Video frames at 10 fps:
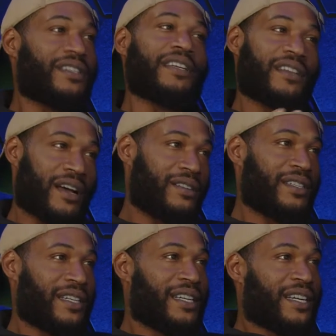Let's go.
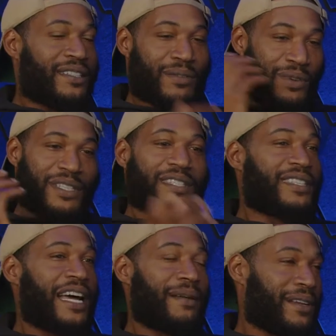So once it's
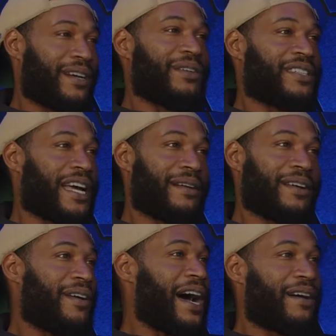time to go, it's time to
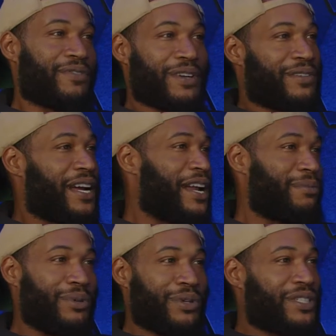go. I'll fuck around and
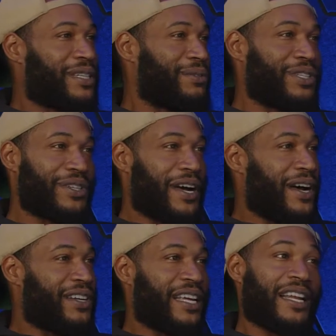bullshit with you
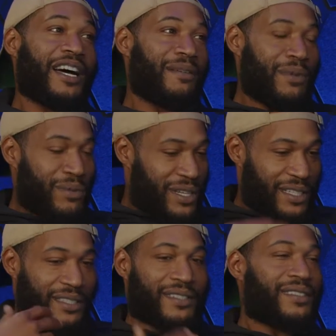all day long, but
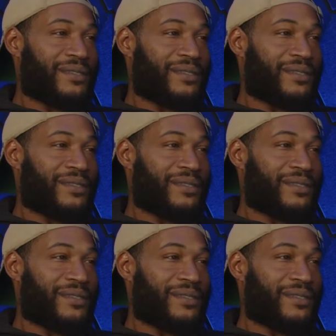once